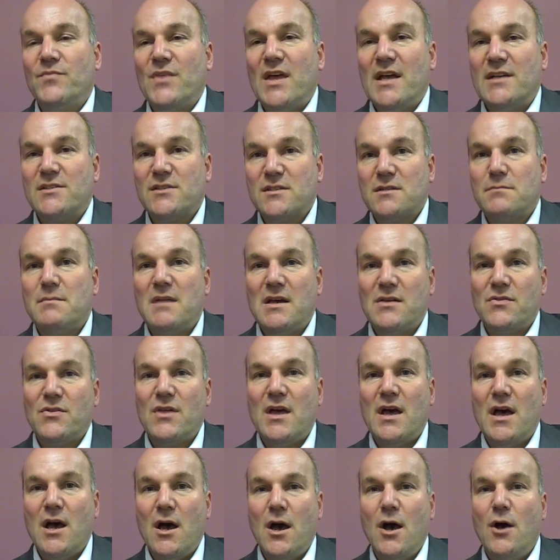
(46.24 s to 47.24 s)
estimate
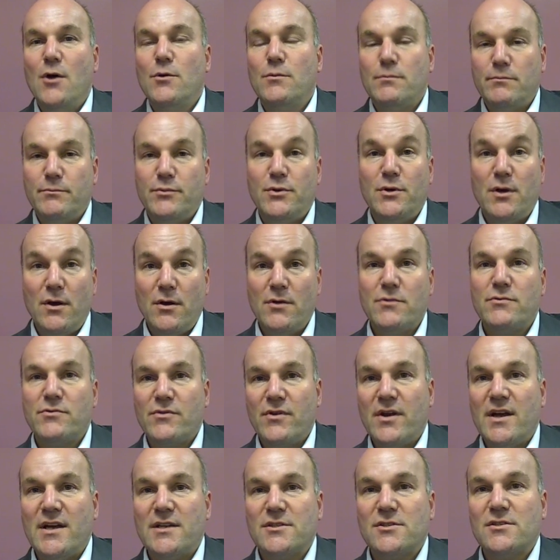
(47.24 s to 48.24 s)
their own
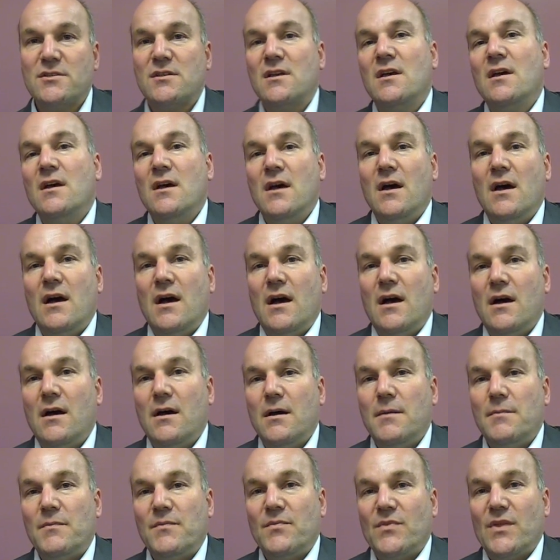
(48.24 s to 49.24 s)
progress.
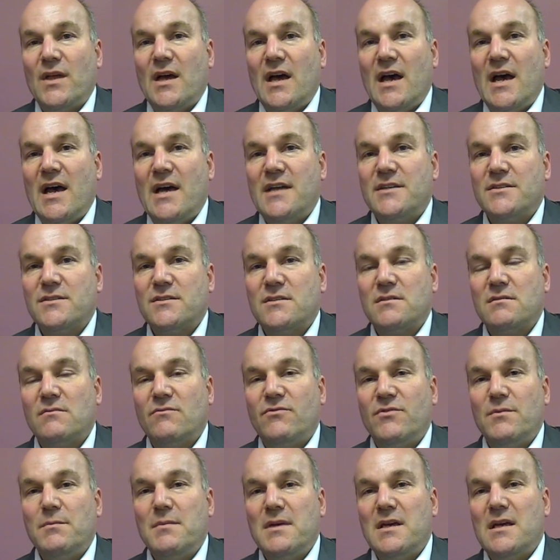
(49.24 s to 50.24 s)
And
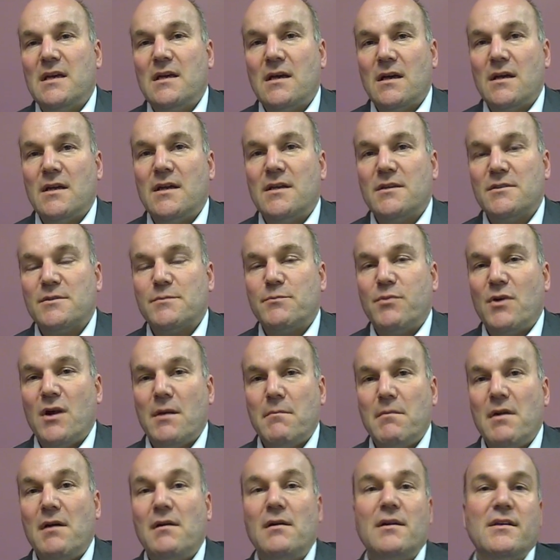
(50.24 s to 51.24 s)
for me, it is
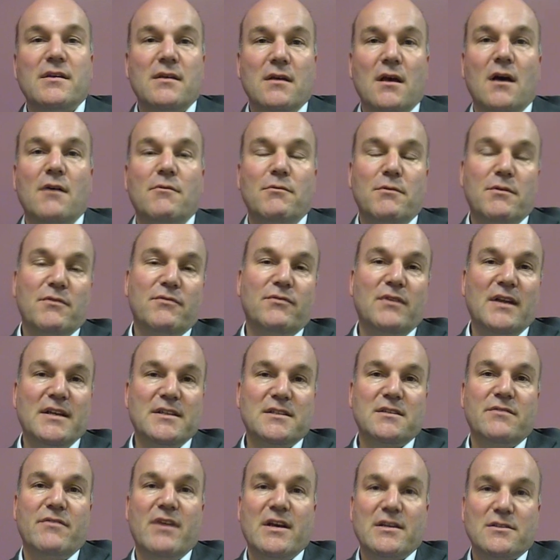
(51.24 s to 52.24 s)
primarily a
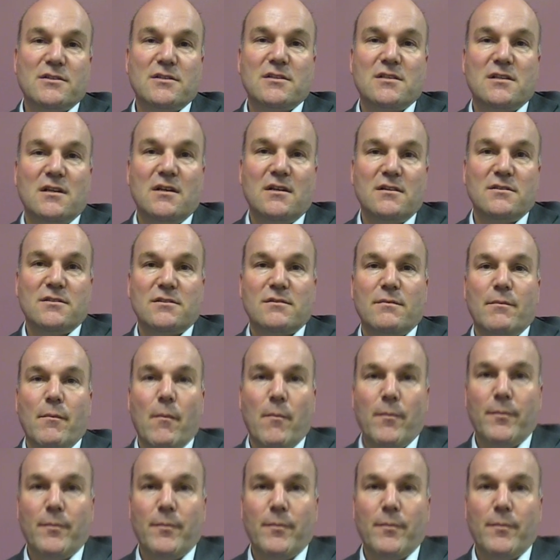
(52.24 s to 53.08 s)
reflective exercise.